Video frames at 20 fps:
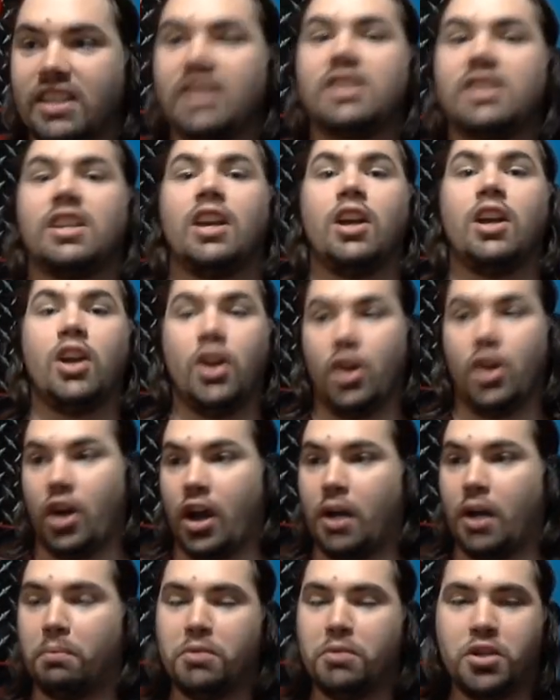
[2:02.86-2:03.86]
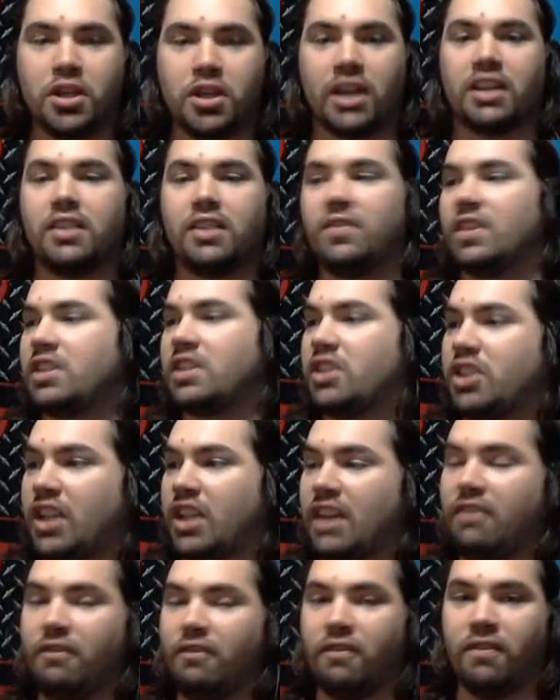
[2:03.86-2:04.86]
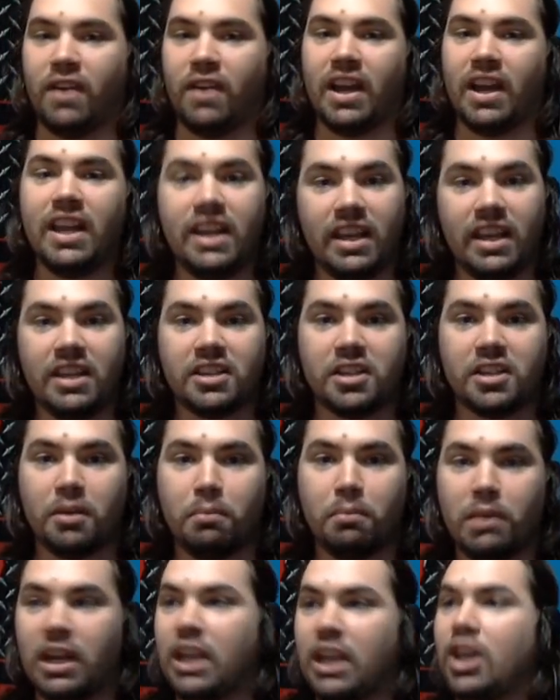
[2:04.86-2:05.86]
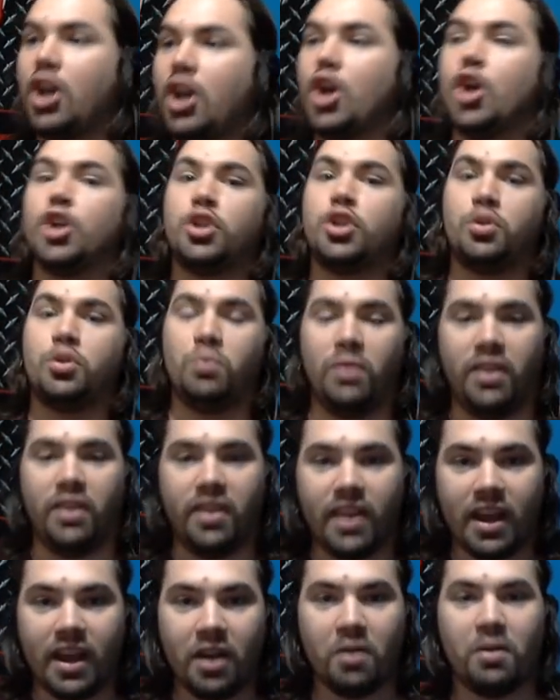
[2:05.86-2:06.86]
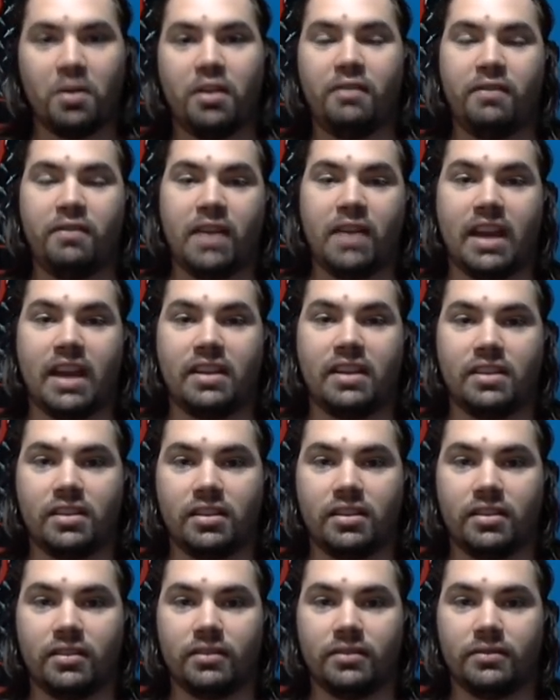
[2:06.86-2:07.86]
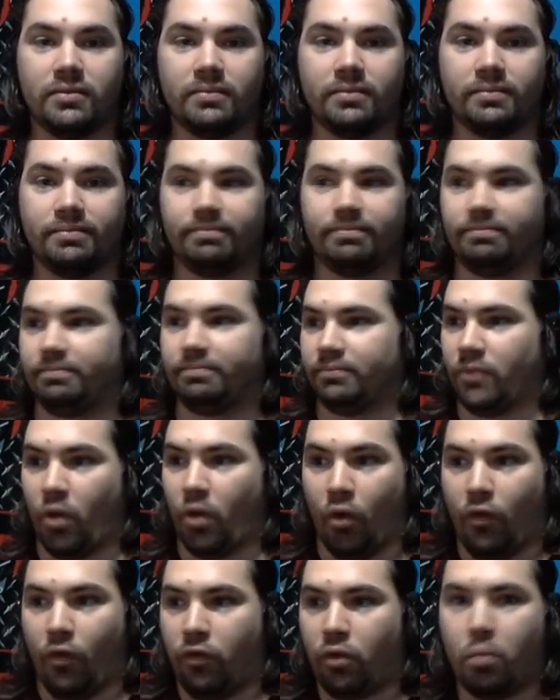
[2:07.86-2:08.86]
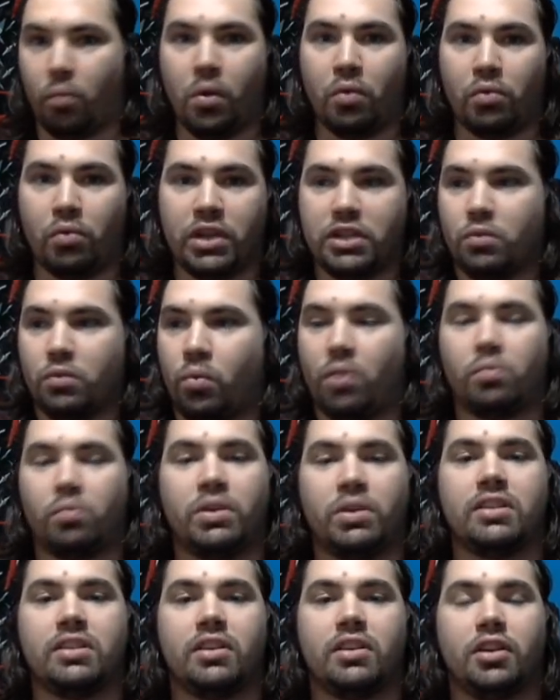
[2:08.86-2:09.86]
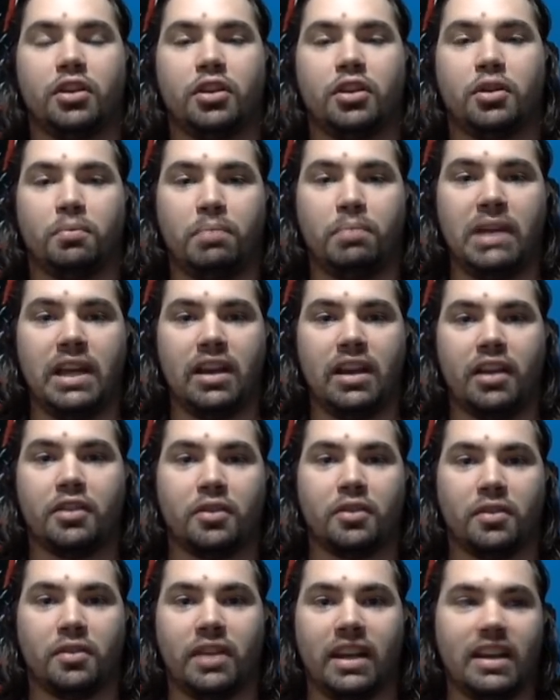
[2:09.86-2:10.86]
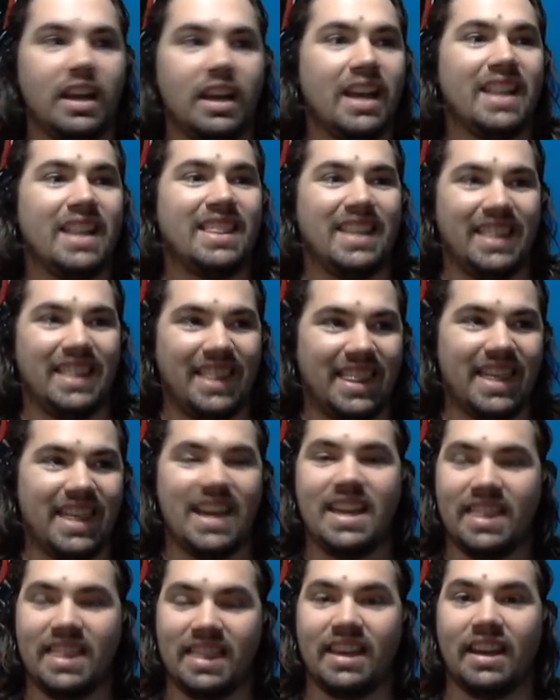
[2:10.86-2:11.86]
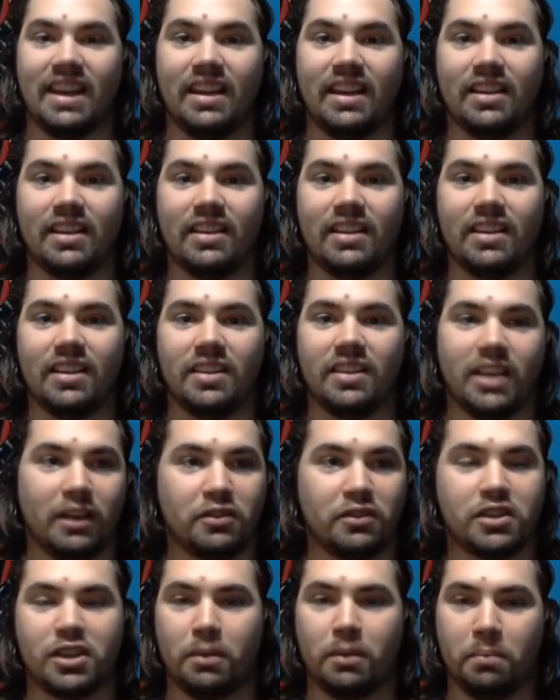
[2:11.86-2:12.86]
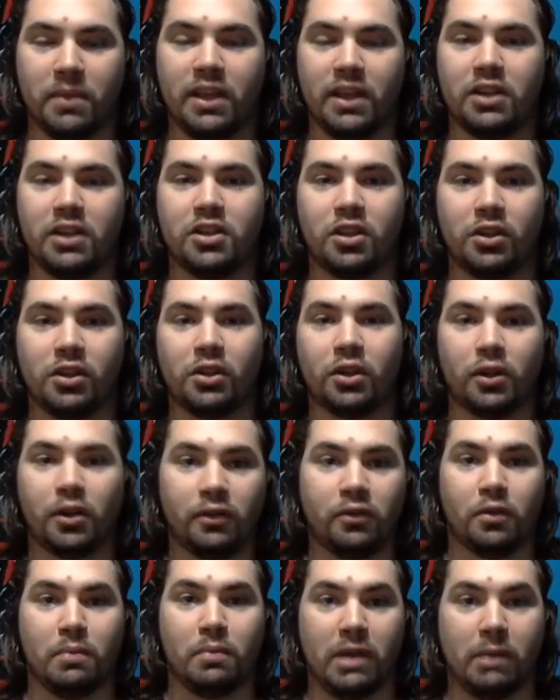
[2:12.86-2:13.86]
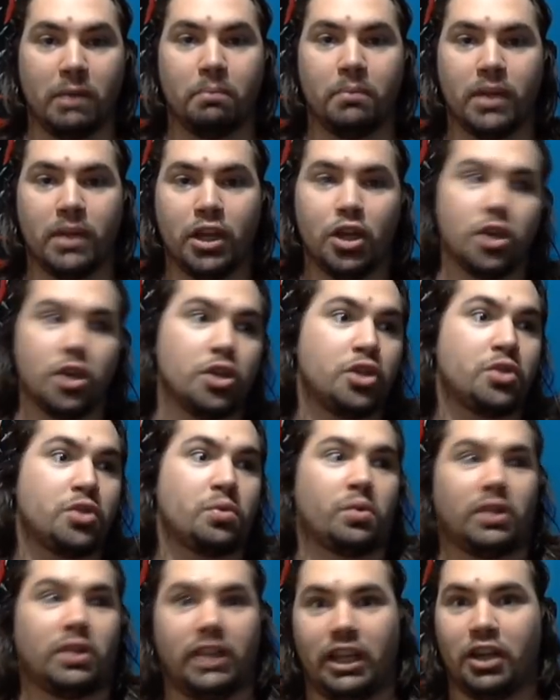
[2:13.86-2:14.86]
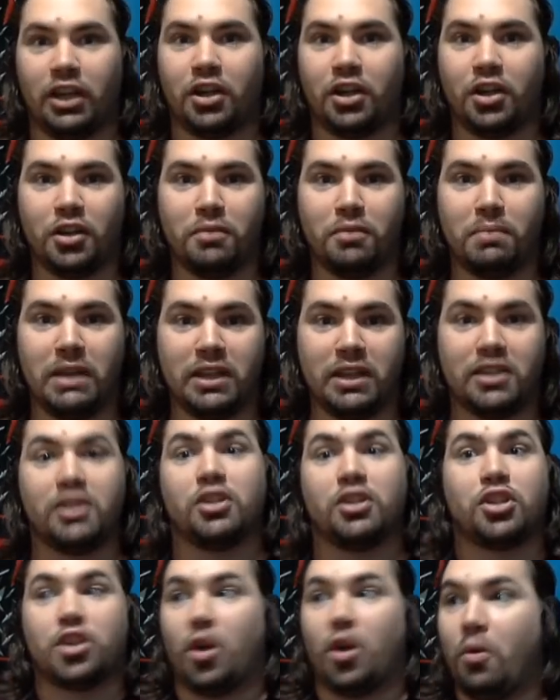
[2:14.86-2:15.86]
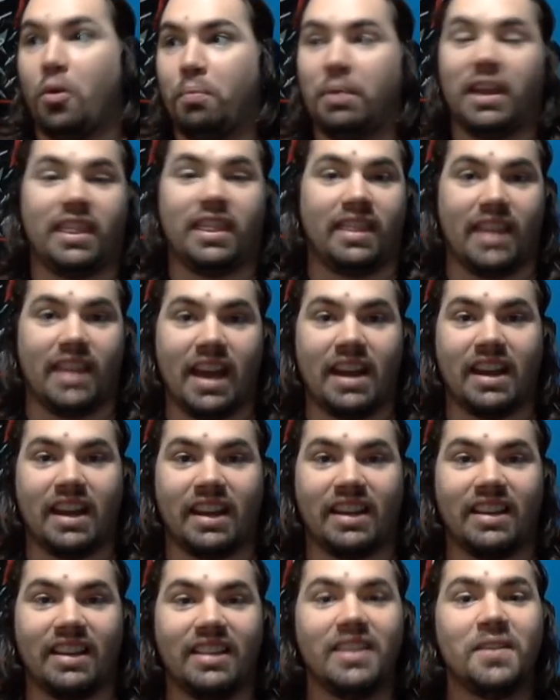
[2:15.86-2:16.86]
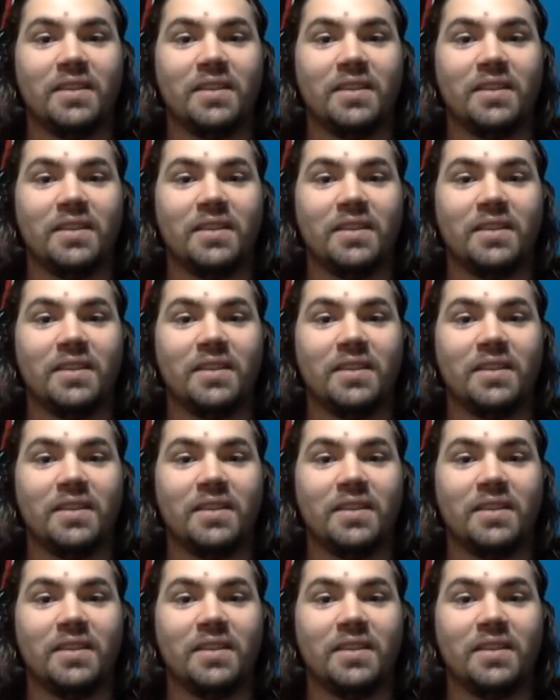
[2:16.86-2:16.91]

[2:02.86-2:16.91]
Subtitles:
is objectivists inviting somebody to their event. For what reason? What reason could there be other than that they think they have something to learn from him? Surely it couldn't be so pathetic